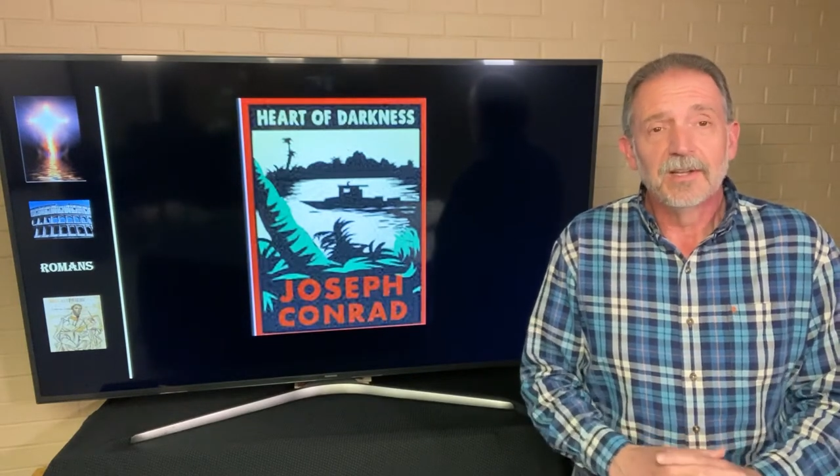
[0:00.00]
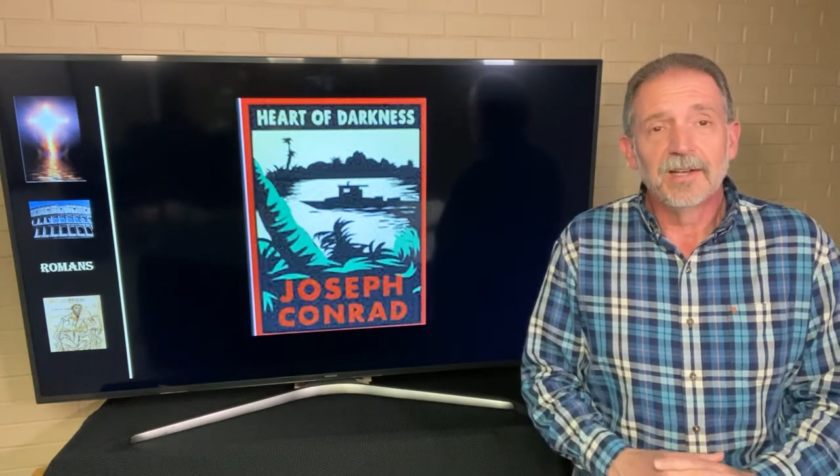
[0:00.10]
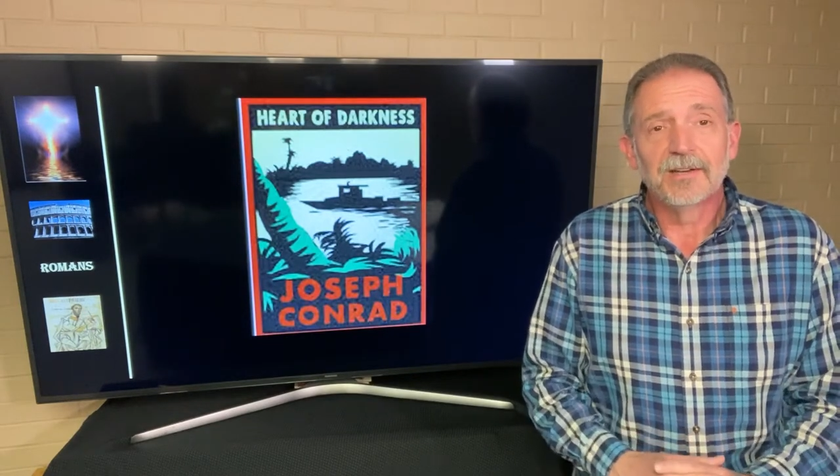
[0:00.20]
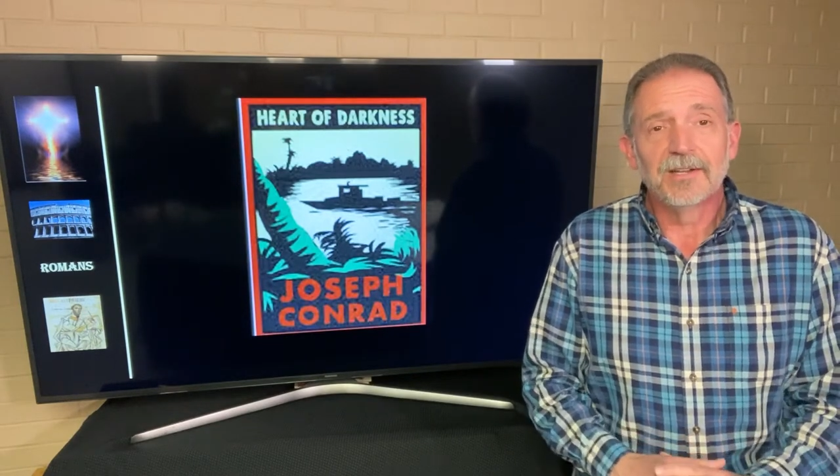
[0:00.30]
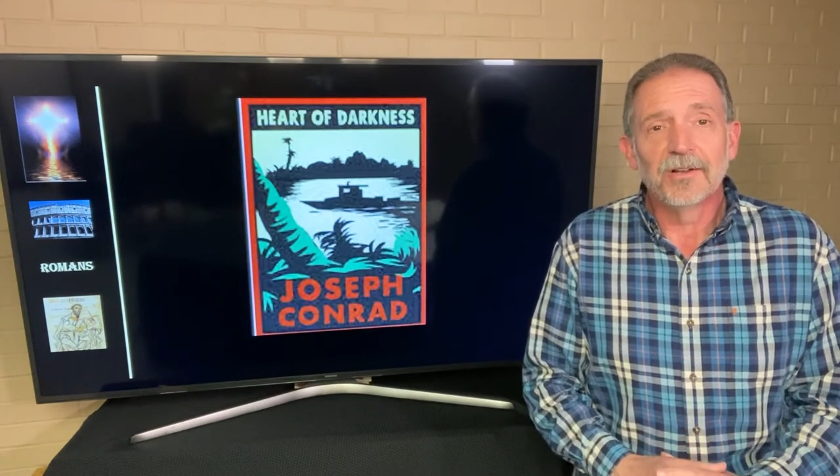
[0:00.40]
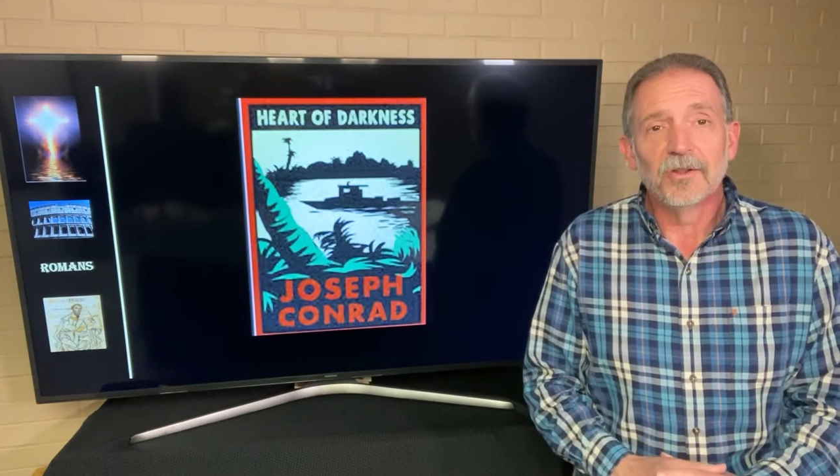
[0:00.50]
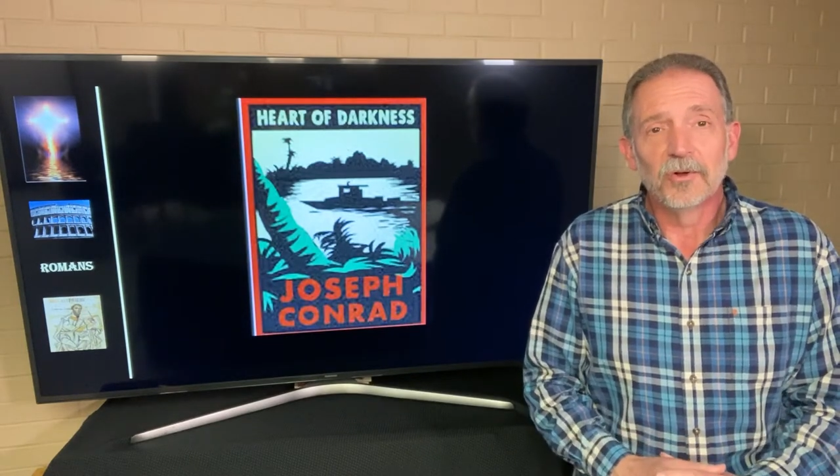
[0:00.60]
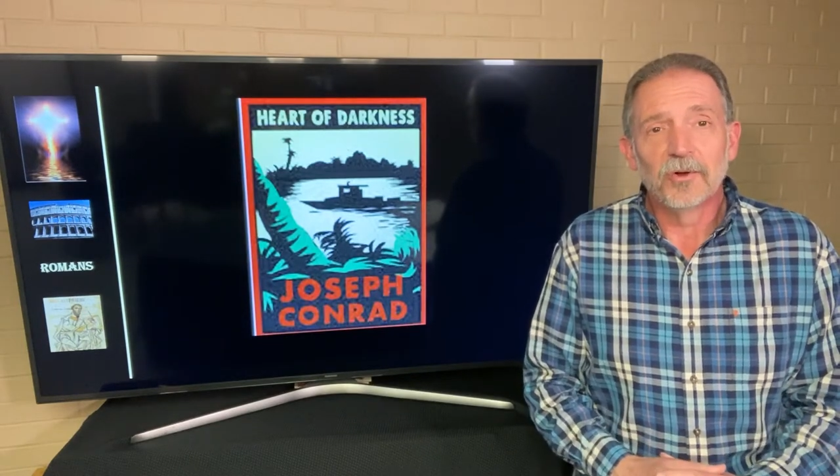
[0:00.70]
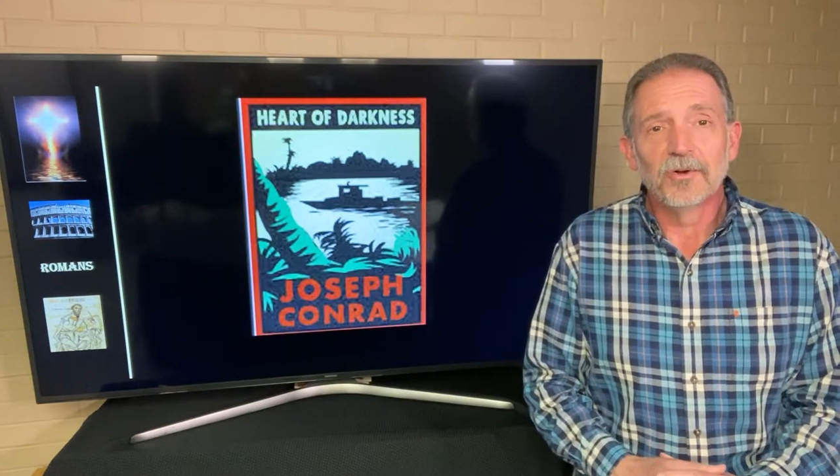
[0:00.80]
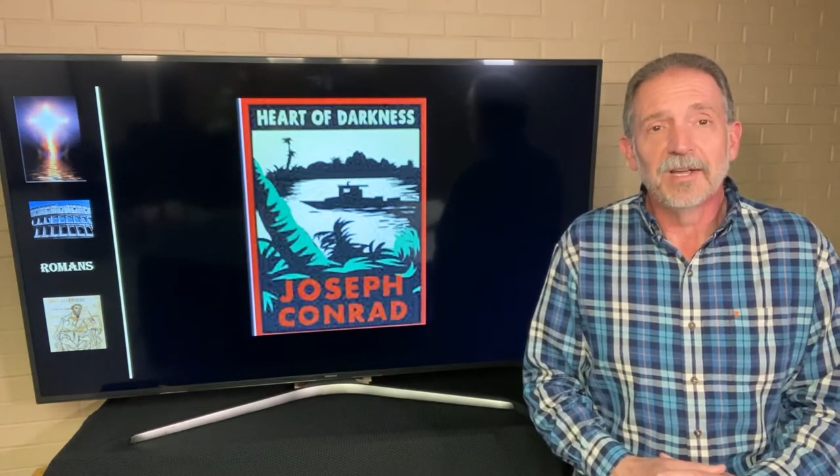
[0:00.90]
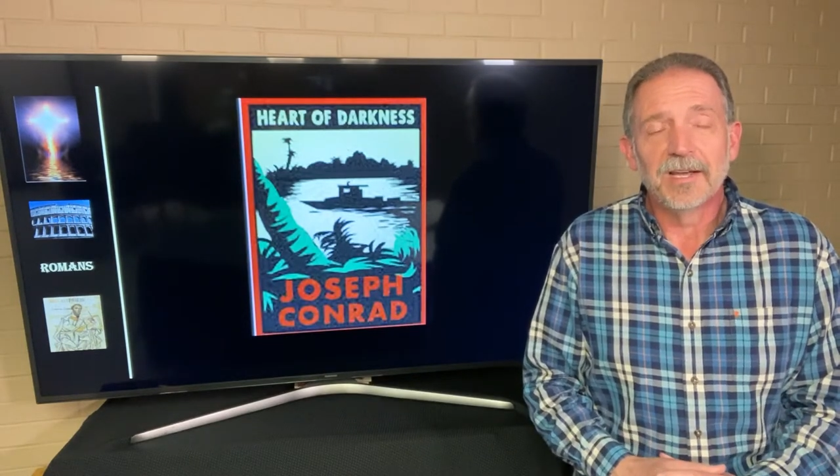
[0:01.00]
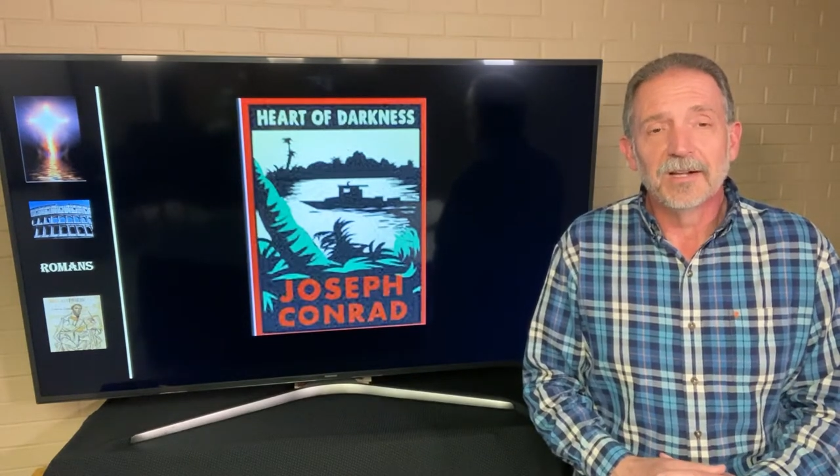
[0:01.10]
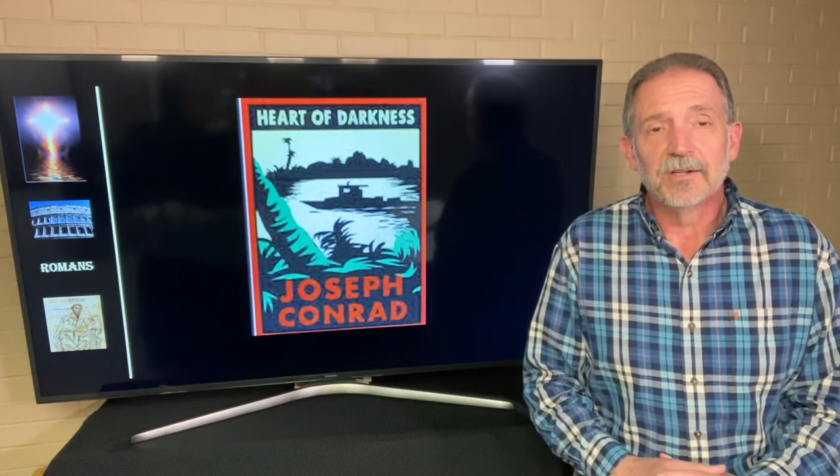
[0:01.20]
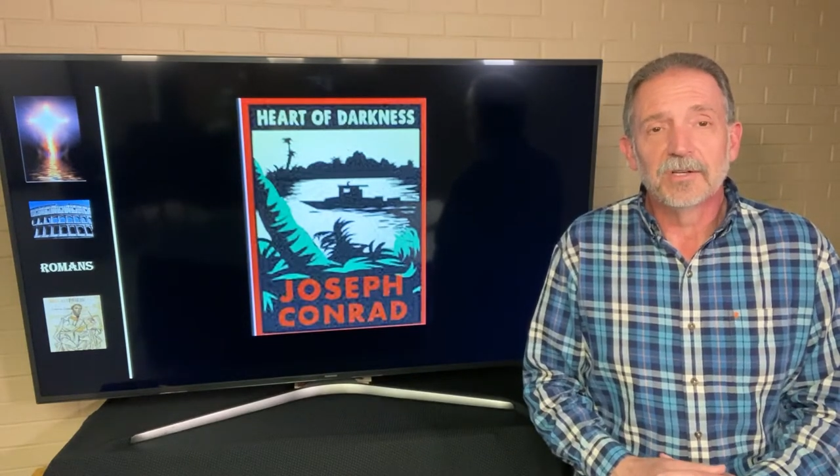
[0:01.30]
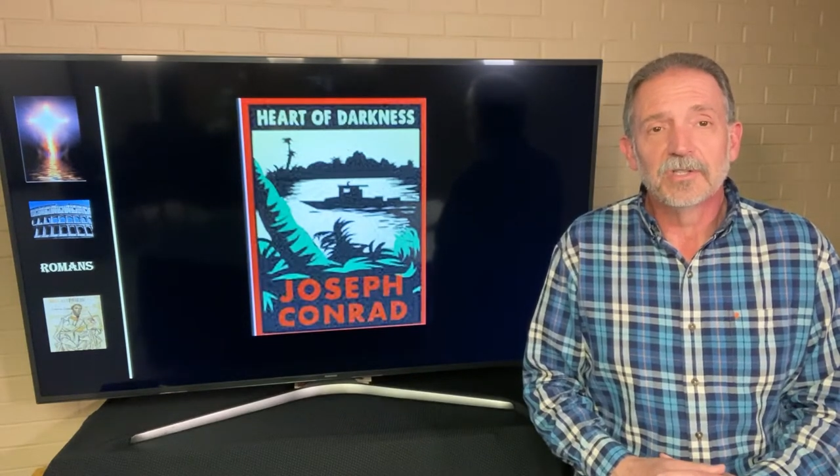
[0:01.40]
and didn't learn
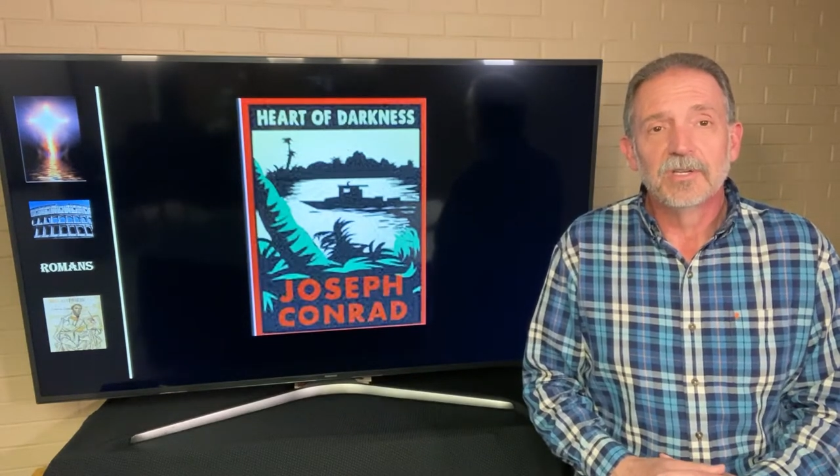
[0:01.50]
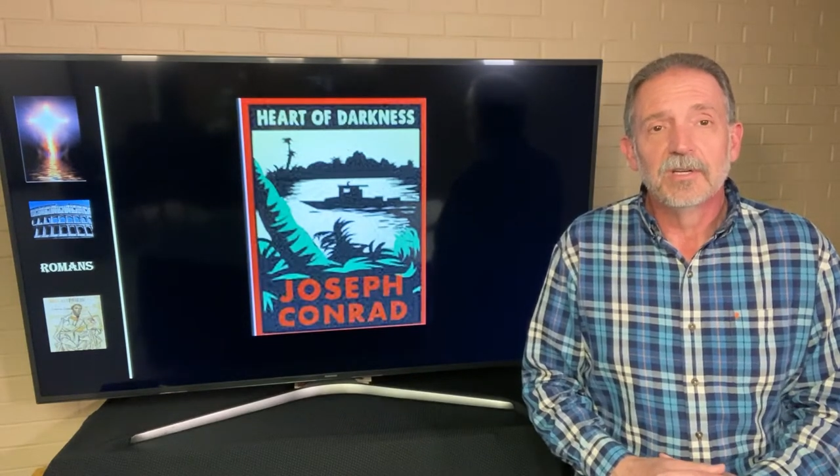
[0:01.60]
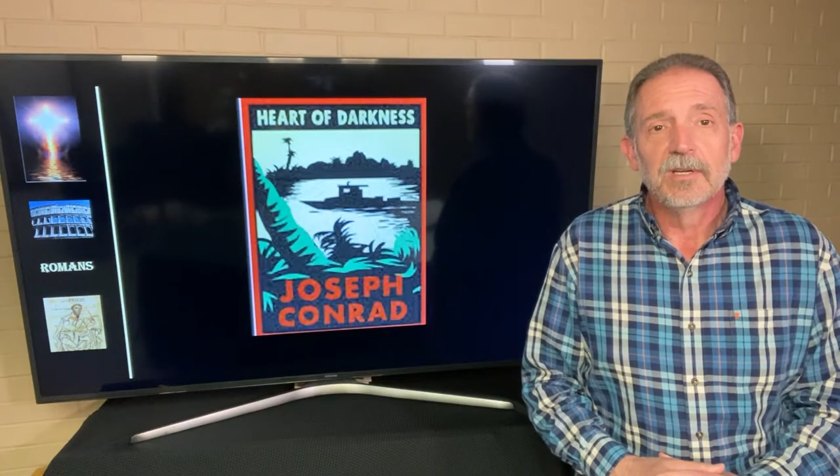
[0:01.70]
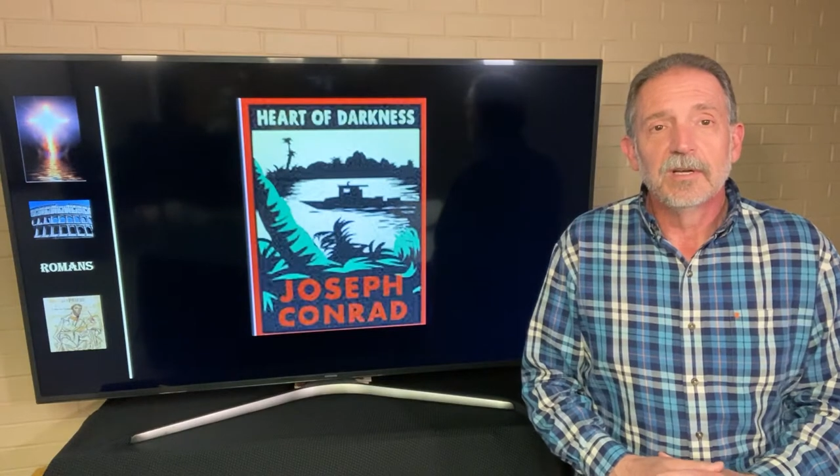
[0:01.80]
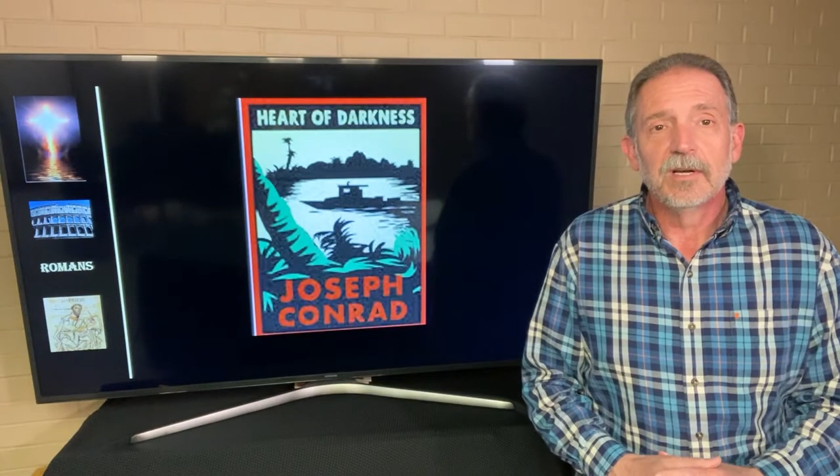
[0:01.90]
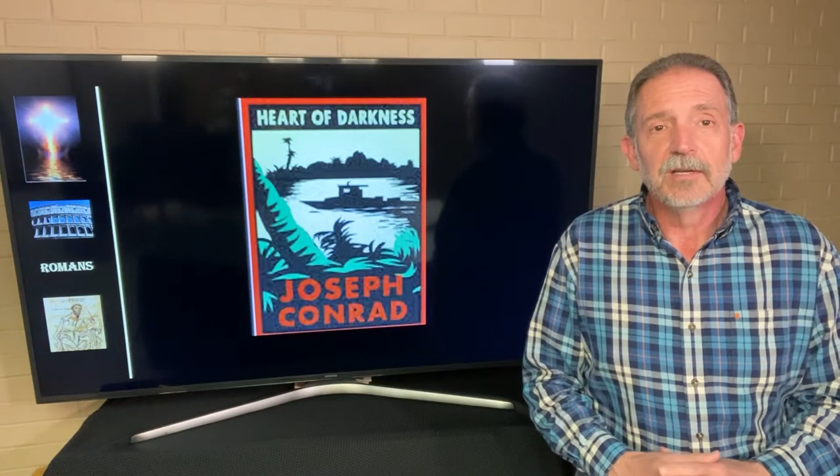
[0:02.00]
English uh,